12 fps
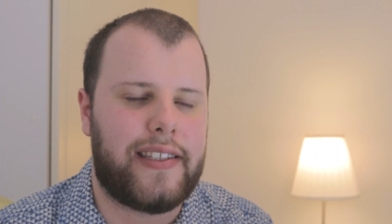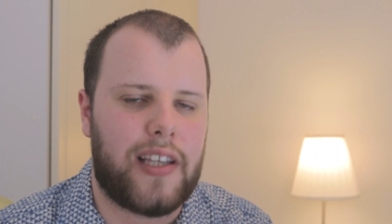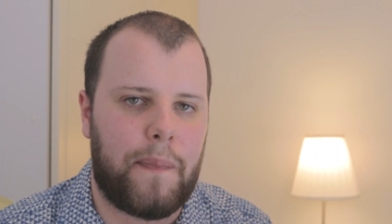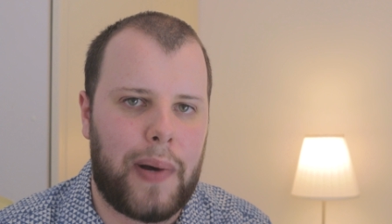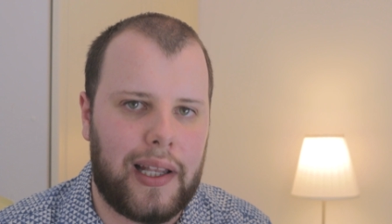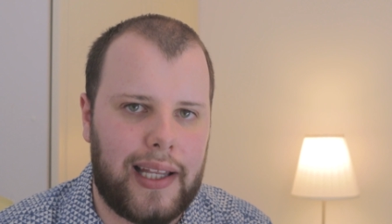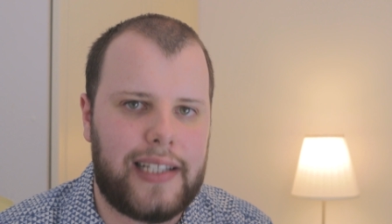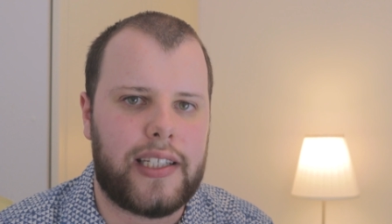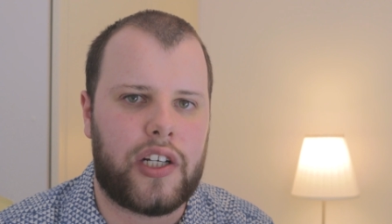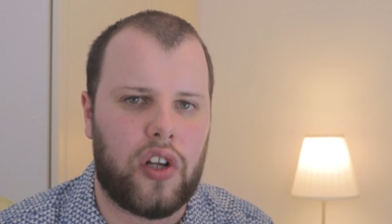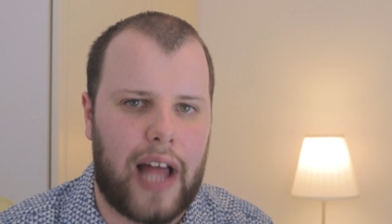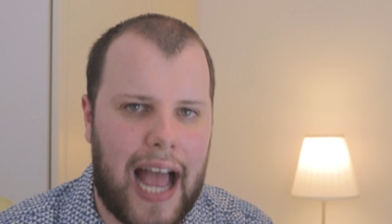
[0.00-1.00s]
It's a
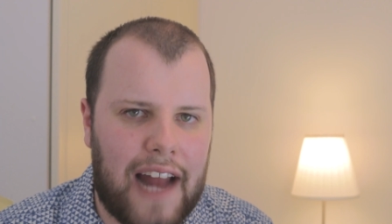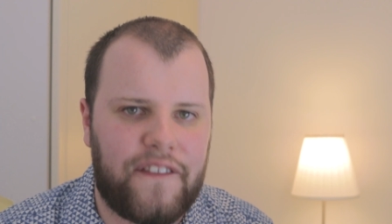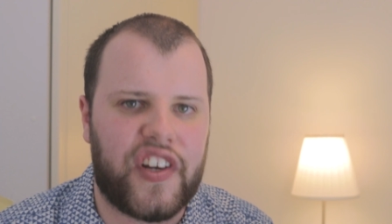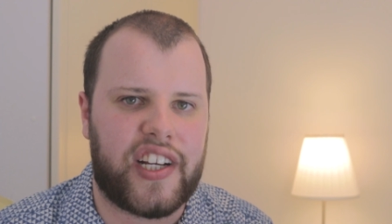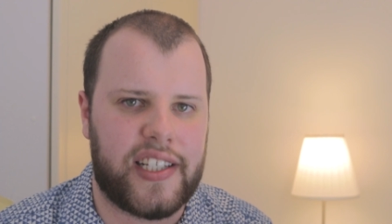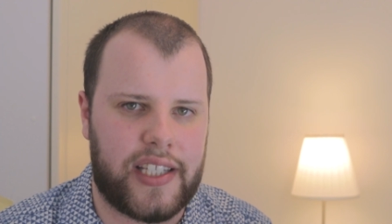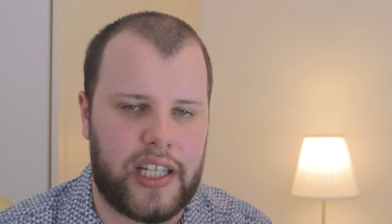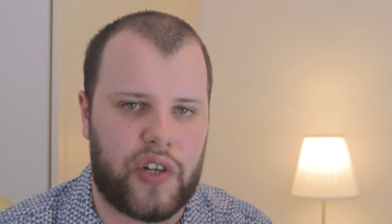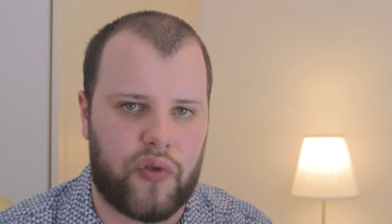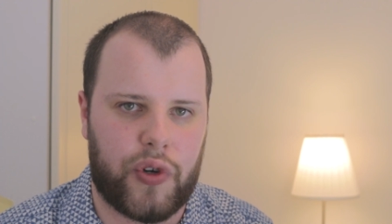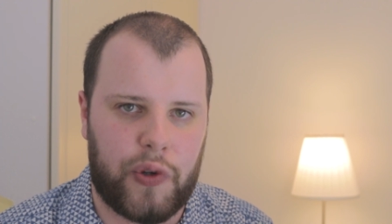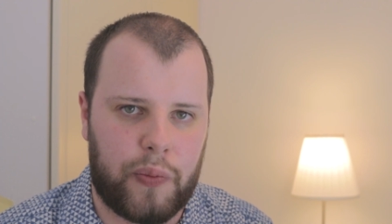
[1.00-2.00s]
political advocacy
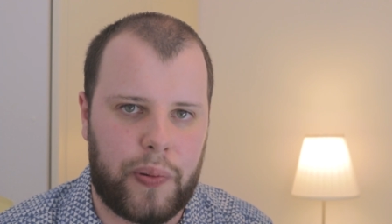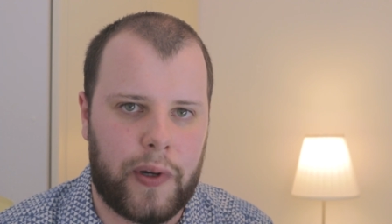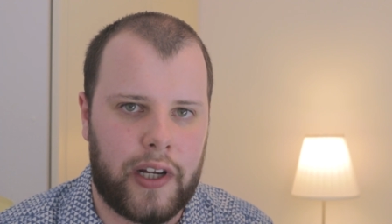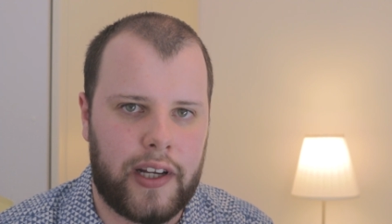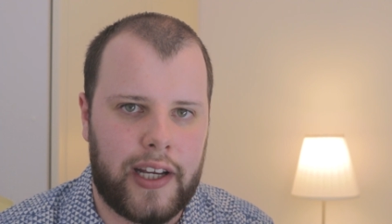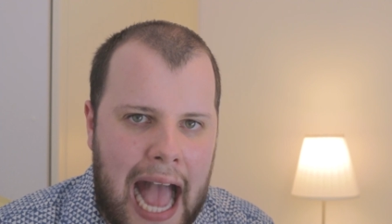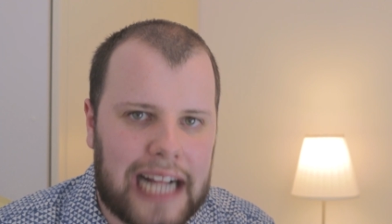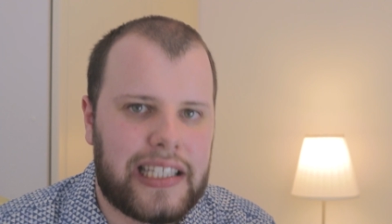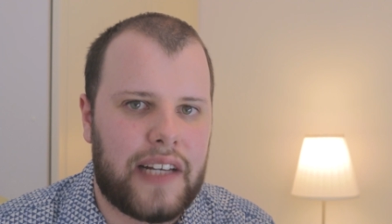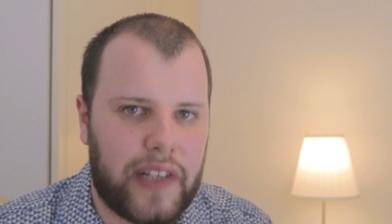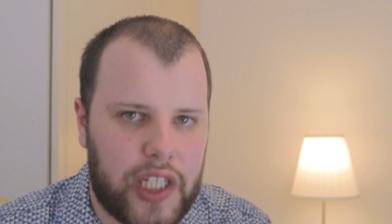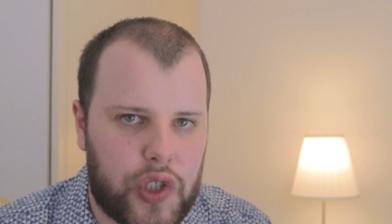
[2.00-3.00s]
group. It's
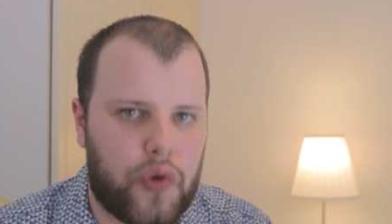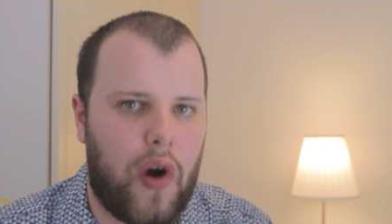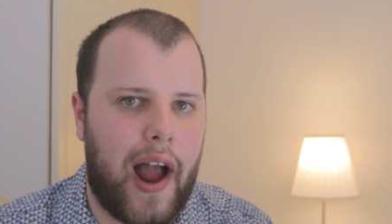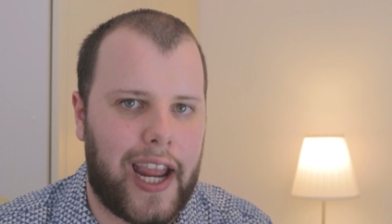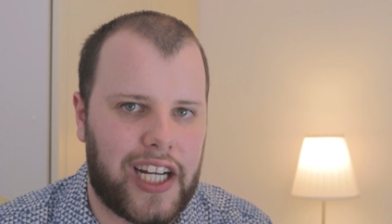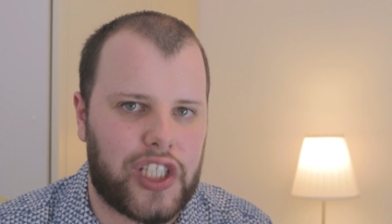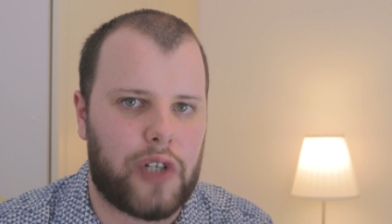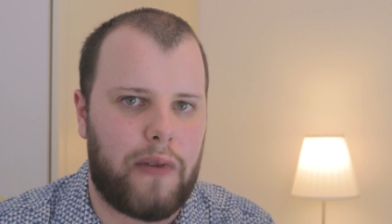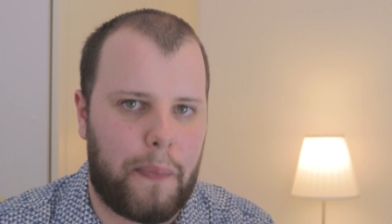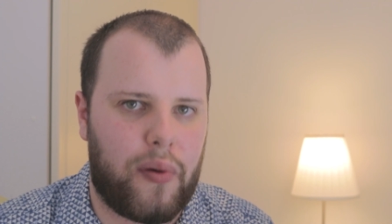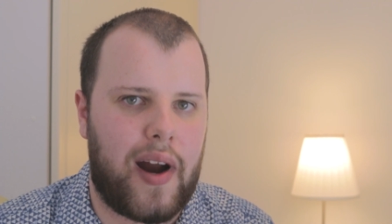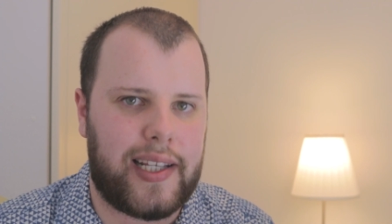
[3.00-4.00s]
actively trying
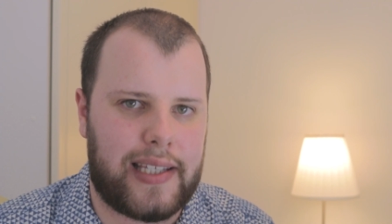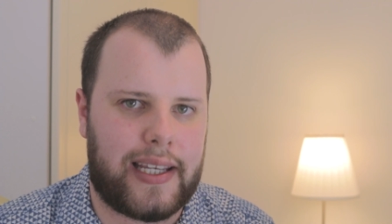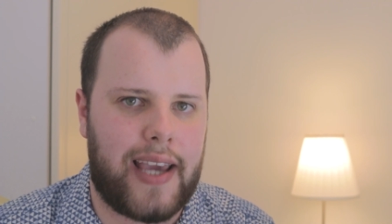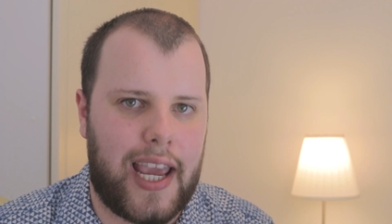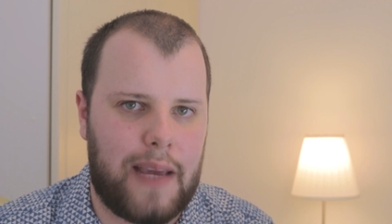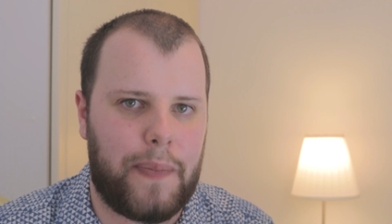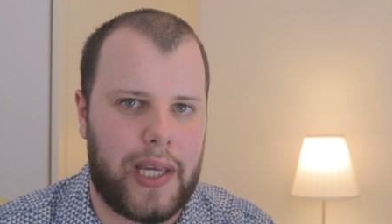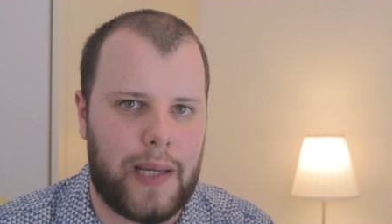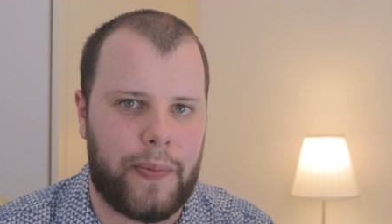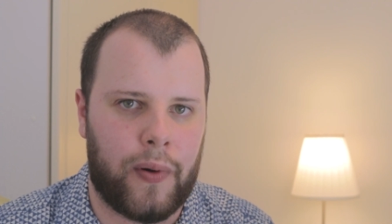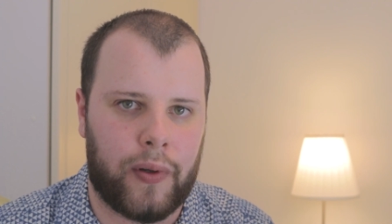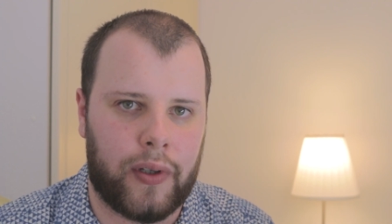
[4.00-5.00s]
to oppress gay
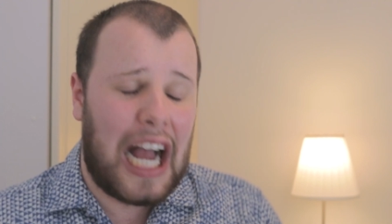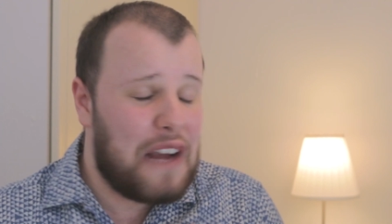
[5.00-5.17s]
people.